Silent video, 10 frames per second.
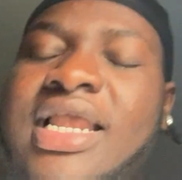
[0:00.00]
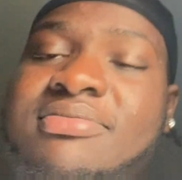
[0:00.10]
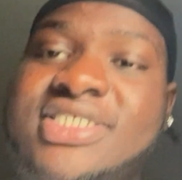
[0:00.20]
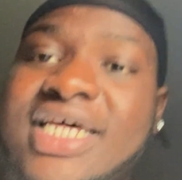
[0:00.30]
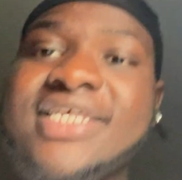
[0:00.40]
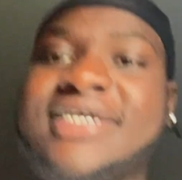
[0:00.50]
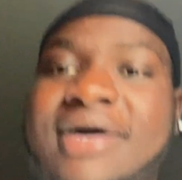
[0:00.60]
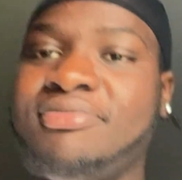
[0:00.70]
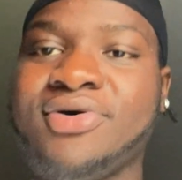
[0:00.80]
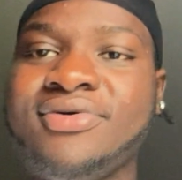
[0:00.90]
I'm telling
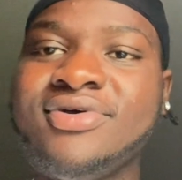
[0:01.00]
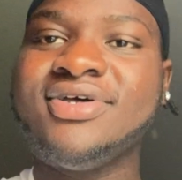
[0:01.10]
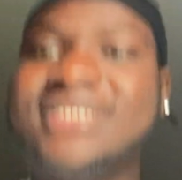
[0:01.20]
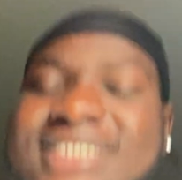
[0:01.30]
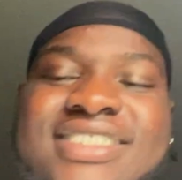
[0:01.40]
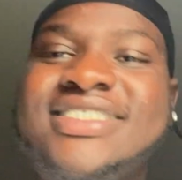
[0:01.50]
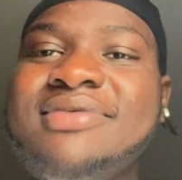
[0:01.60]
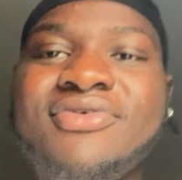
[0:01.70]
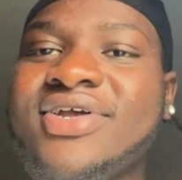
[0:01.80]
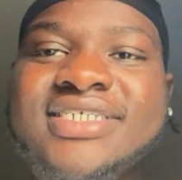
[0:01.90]
y'all, bro, this
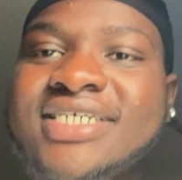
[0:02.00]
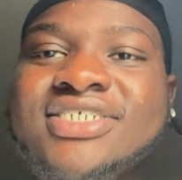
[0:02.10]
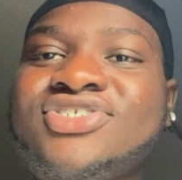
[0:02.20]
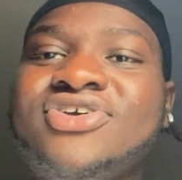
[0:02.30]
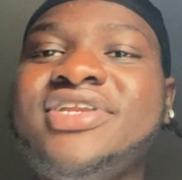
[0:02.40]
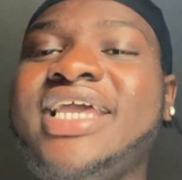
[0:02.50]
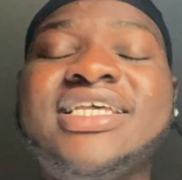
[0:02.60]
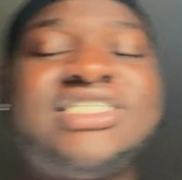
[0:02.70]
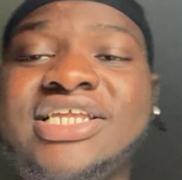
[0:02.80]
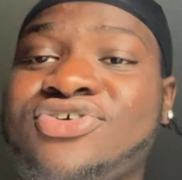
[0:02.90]
semen retention journey
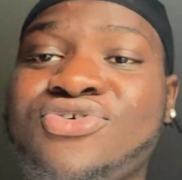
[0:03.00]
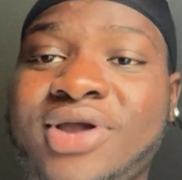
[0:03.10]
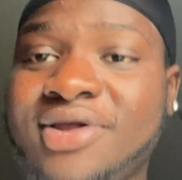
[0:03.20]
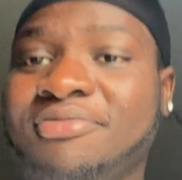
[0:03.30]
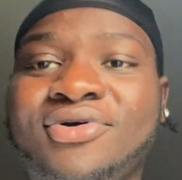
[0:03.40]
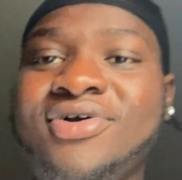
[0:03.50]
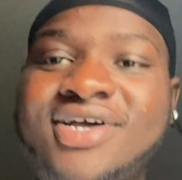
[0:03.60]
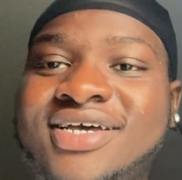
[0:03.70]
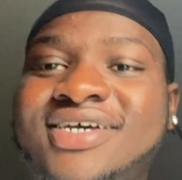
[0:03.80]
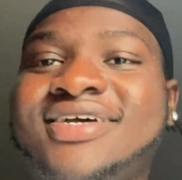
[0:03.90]
is incredible.
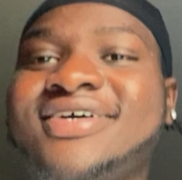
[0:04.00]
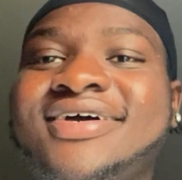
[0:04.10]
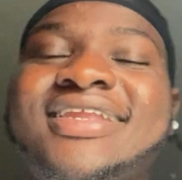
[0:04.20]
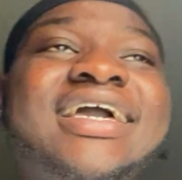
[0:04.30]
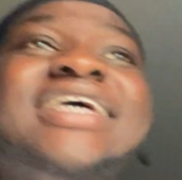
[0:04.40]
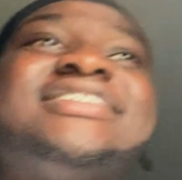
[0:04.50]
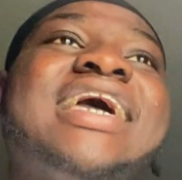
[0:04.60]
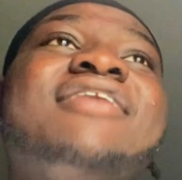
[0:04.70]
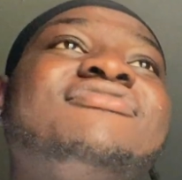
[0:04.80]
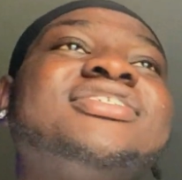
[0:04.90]
Like it's
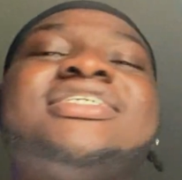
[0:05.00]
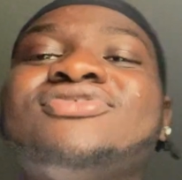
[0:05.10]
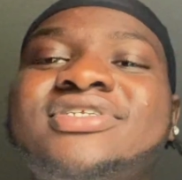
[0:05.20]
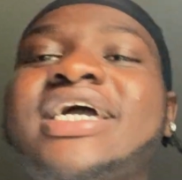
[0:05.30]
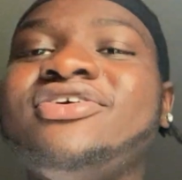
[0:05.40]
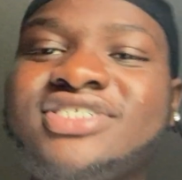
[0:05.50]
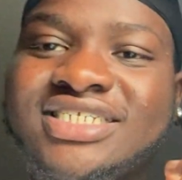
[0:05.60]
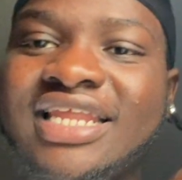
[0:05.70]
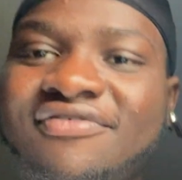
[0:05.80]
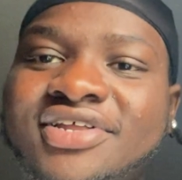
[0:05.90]
every single day you're
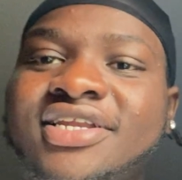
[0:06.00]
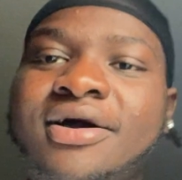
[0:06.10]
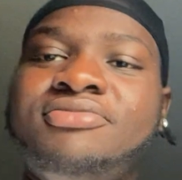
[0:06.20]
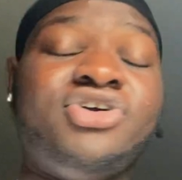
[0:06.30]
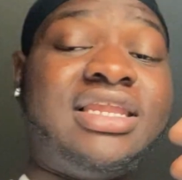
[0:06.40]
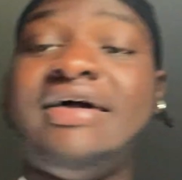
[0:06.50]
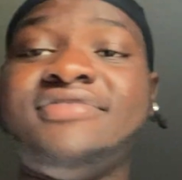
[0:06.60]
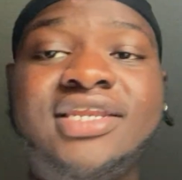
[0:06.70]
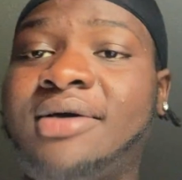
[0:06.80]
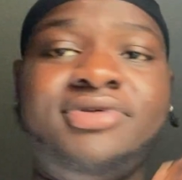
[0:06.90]
just leveling up. You're
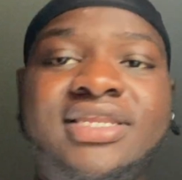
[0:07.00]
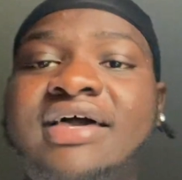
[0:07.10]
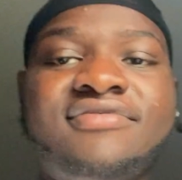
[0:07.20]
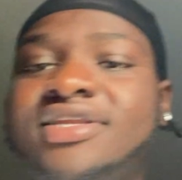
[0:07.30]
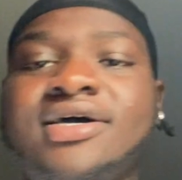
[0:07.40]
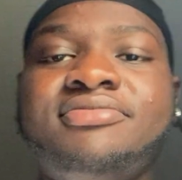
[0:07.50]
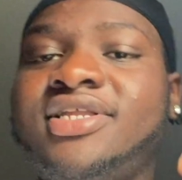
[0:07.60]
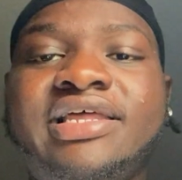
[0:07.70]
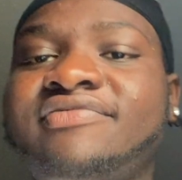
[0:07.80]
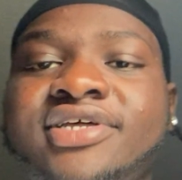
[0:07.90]
leveling up, you're leveling up,
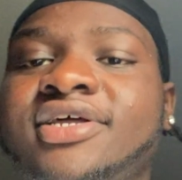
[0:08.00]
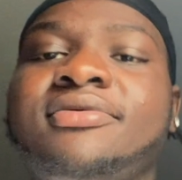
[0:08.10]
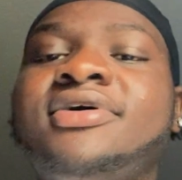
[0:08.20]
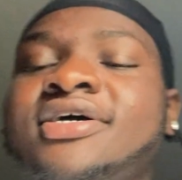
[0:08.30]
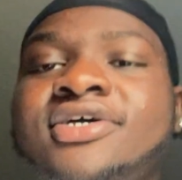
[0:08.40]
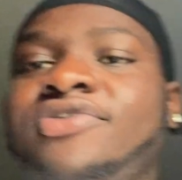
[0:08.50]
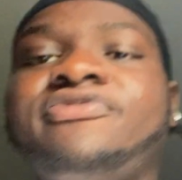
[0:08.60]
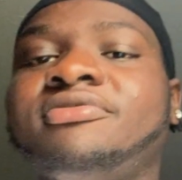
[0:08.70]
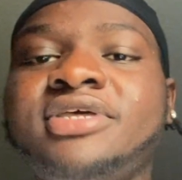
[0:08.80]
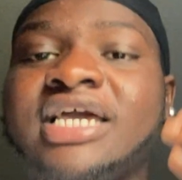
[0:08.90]
you're leveling up. You
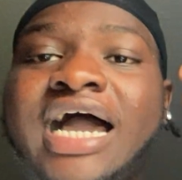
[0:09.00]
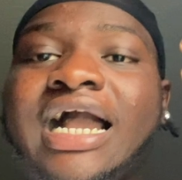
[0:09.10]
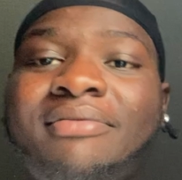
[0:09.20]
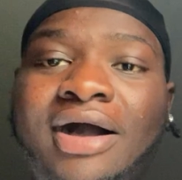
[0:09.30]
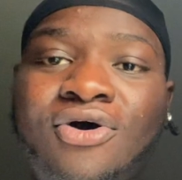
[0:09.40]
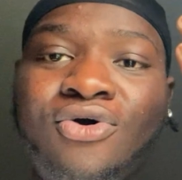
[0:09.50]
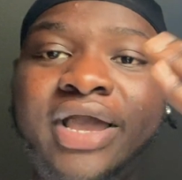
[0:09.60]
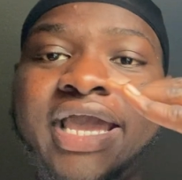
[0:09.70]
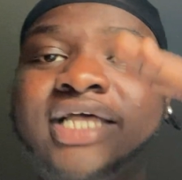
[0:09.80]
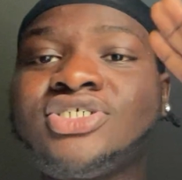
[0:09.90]
feel me? I got my whole
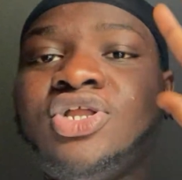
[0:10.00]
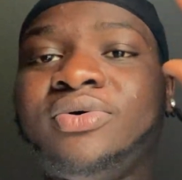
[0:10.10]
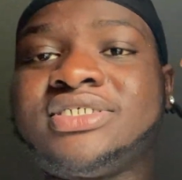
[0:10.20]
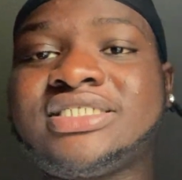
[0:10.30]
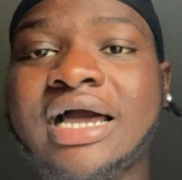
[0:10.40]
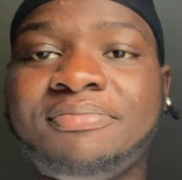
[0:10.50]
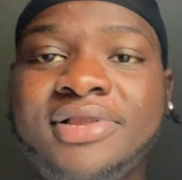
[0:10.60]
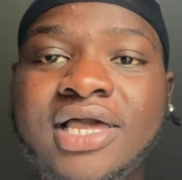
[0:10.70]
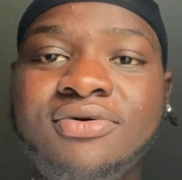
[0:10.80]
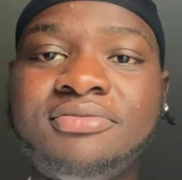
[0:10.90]
hands glowing. Stop
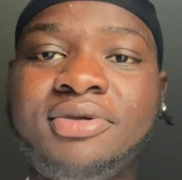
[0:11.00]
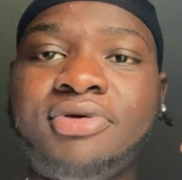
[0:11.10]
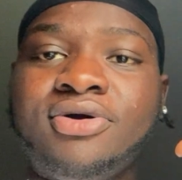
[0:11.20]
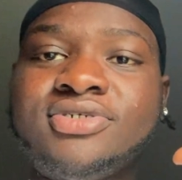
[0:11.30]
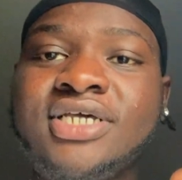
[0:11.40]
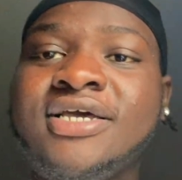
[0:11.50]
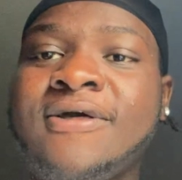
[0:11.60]
playing with me, bros.